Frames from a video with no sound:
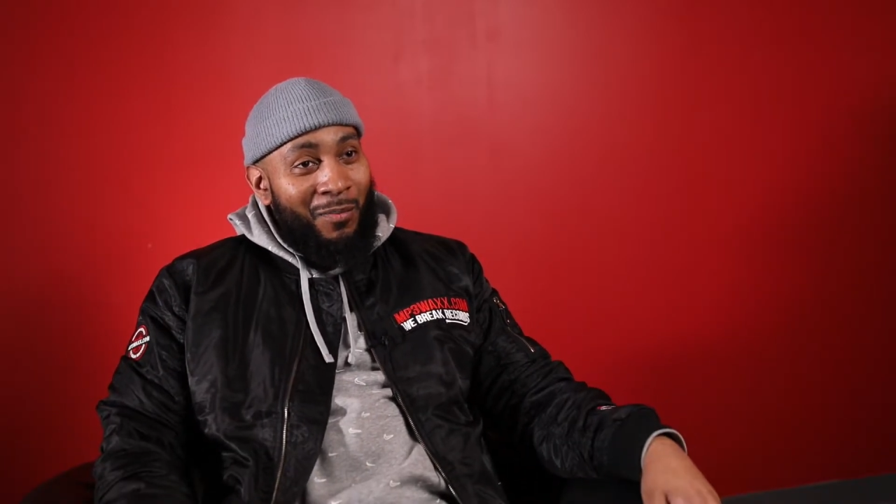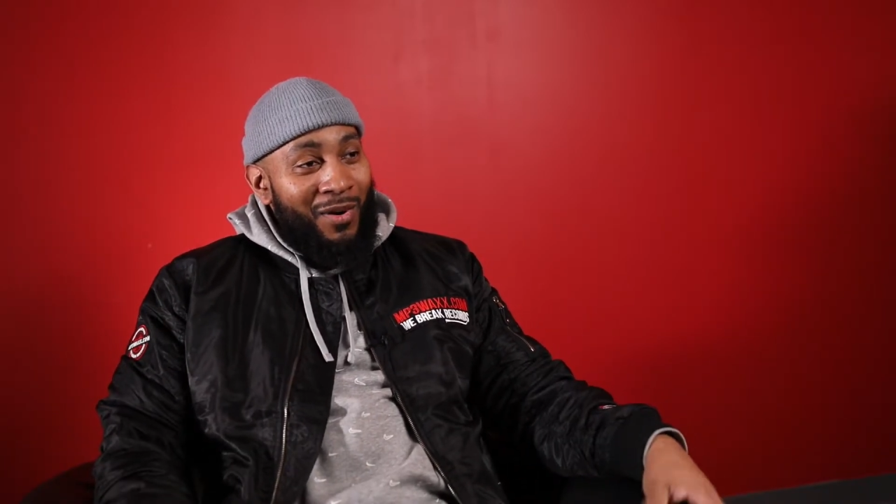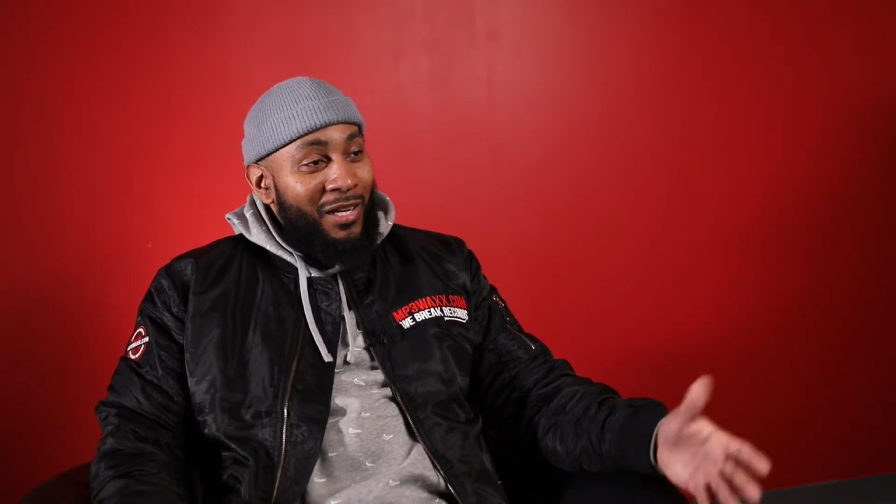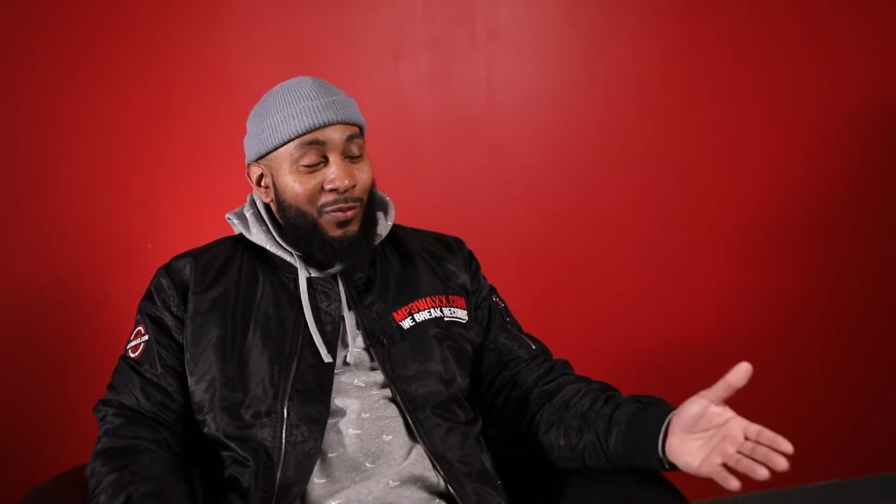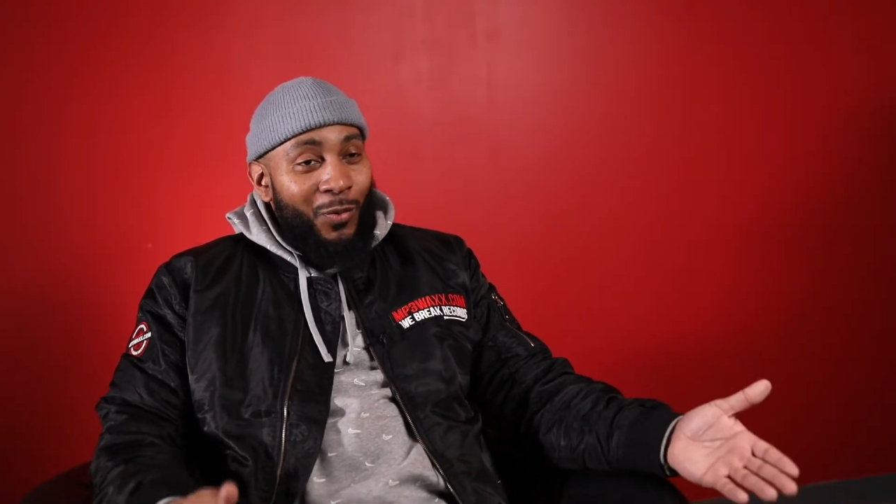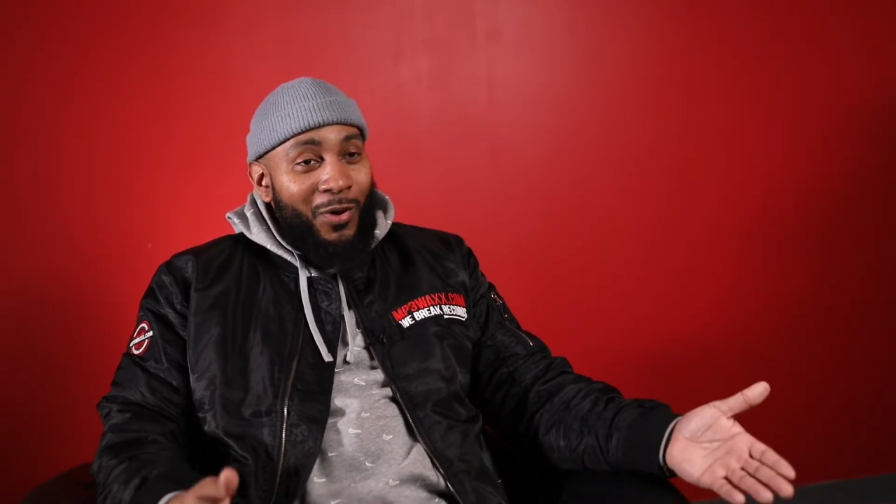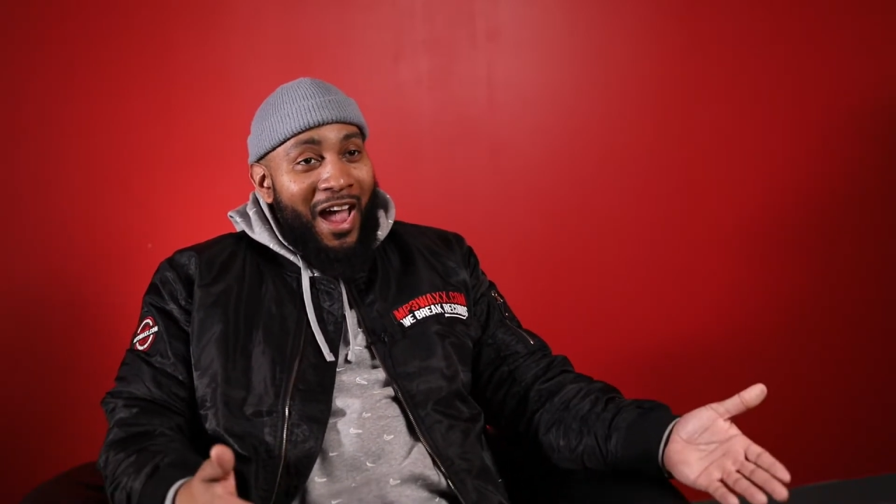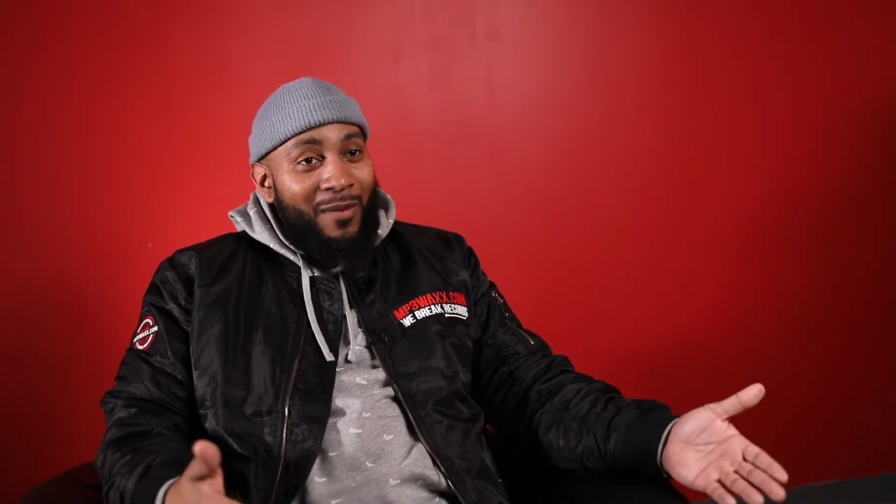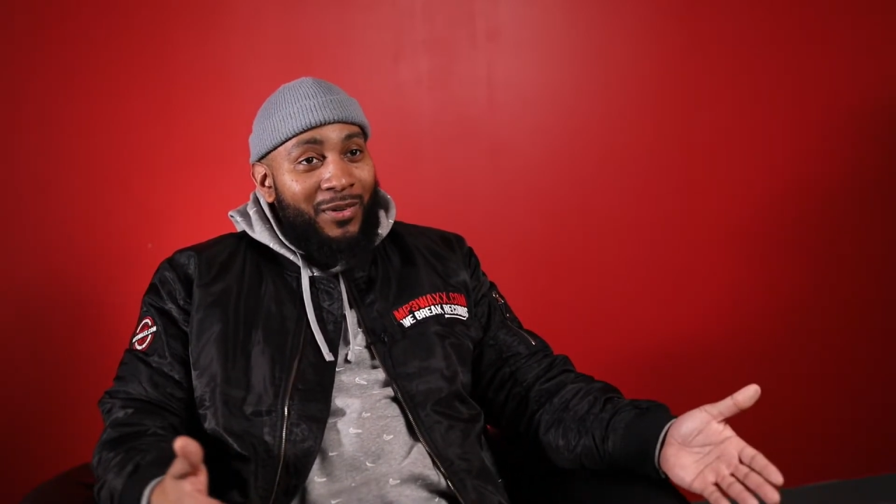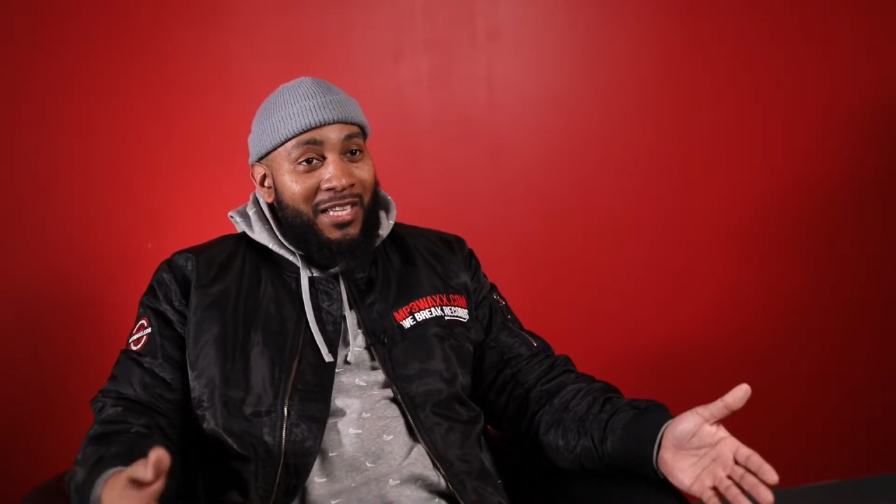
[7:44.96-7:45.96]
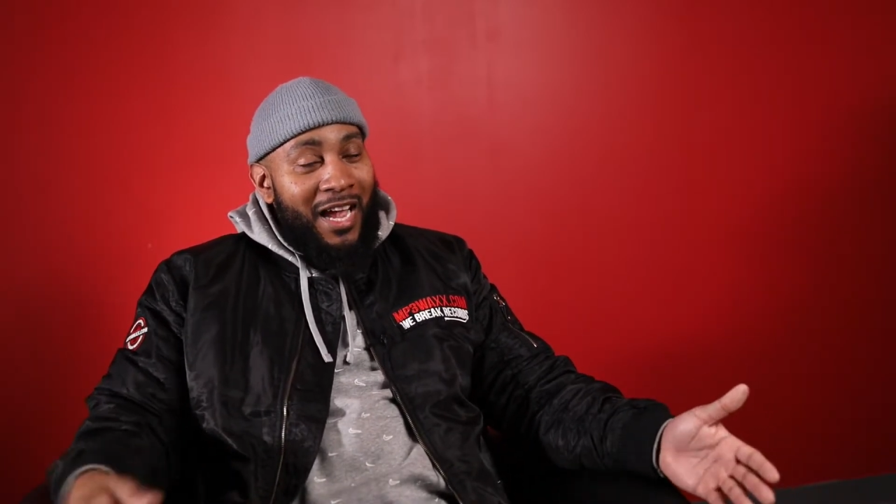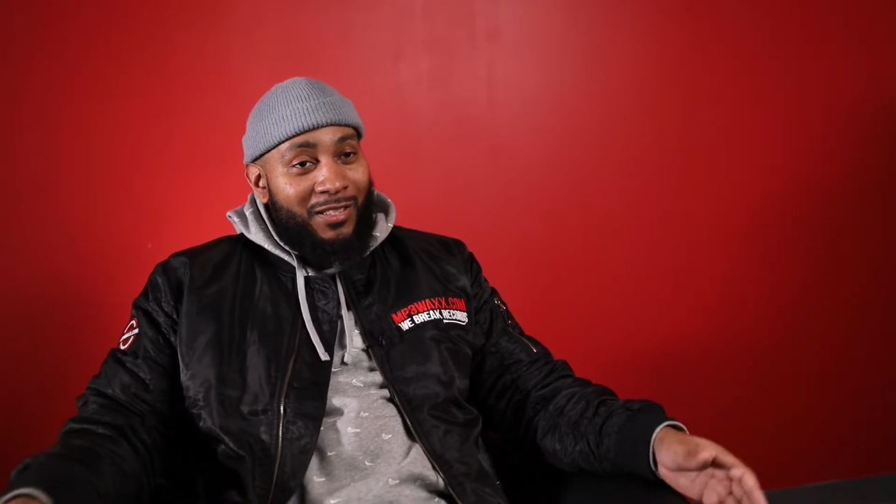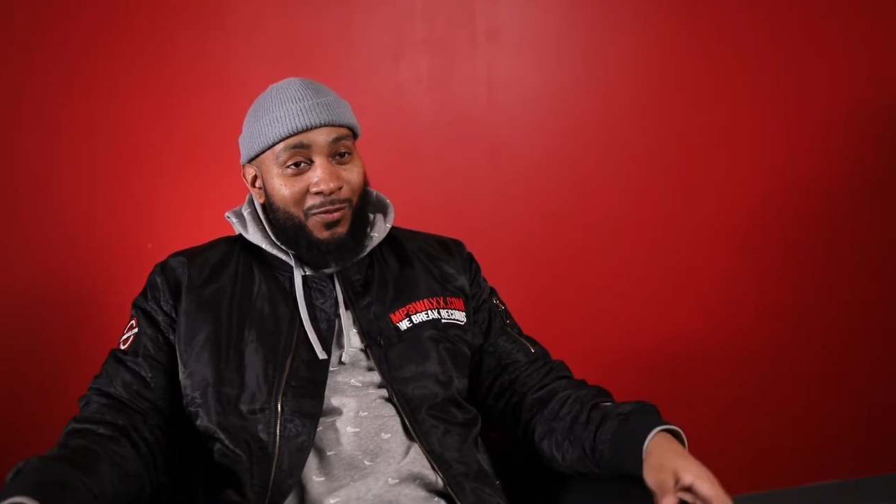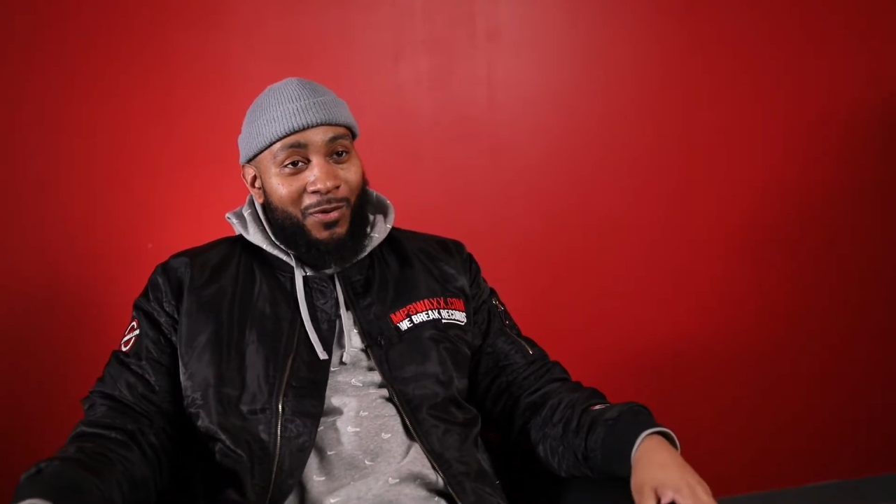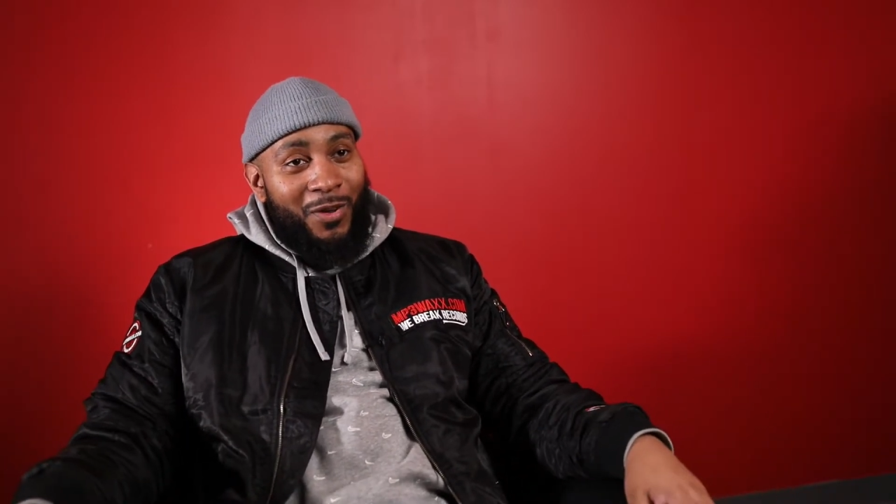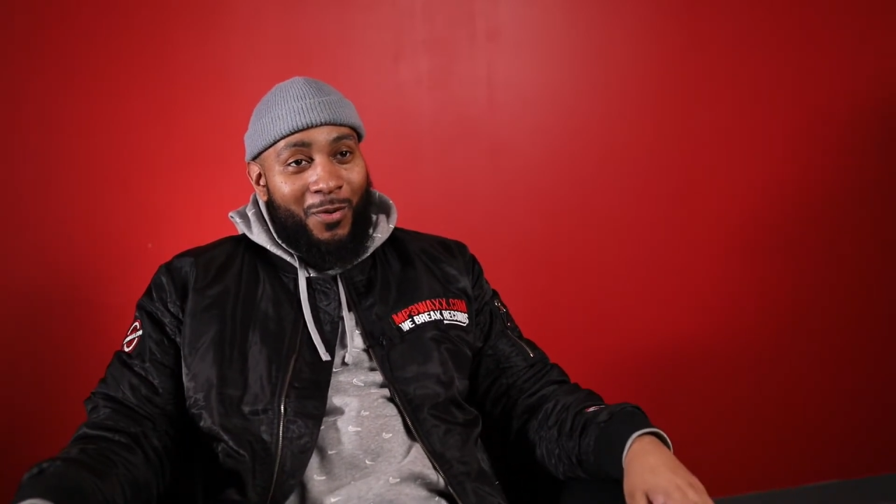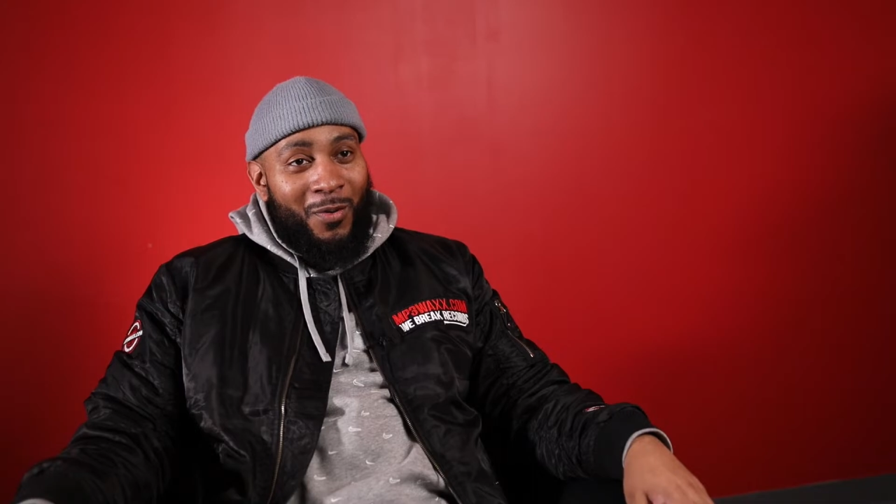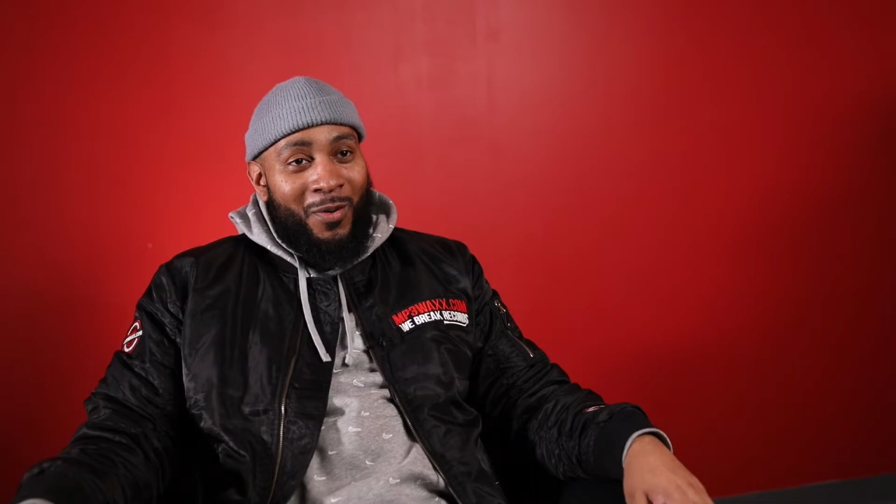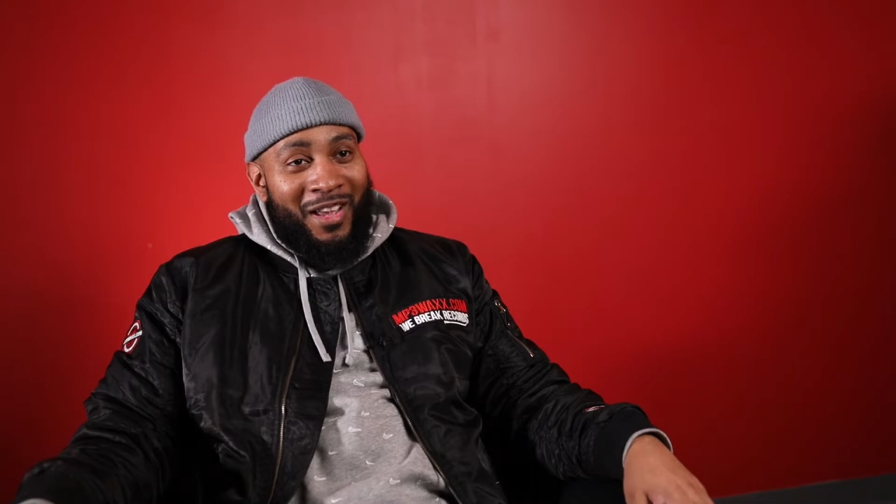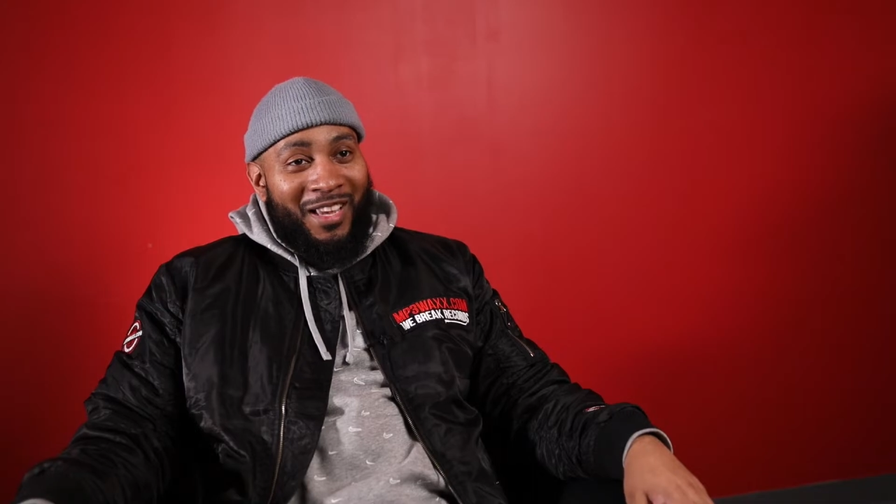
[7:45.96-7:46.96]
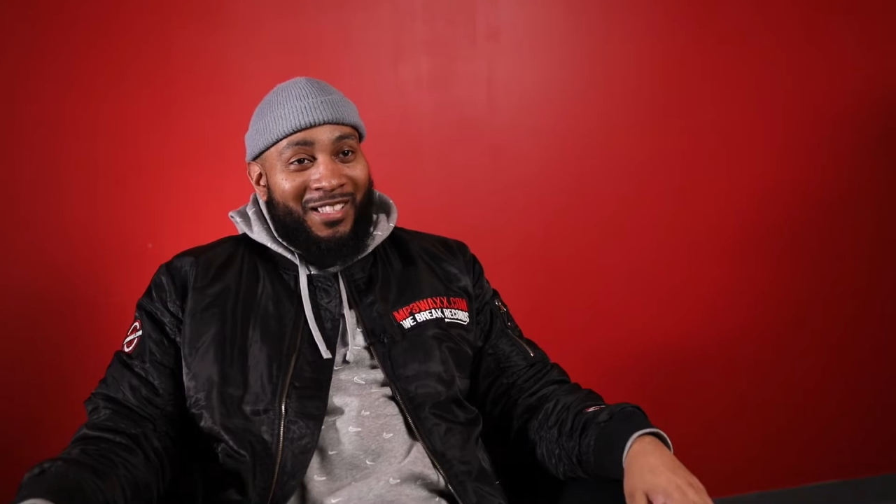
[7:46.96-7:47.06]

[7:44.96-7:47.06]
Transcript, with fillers: Bro, that's free advertising for you.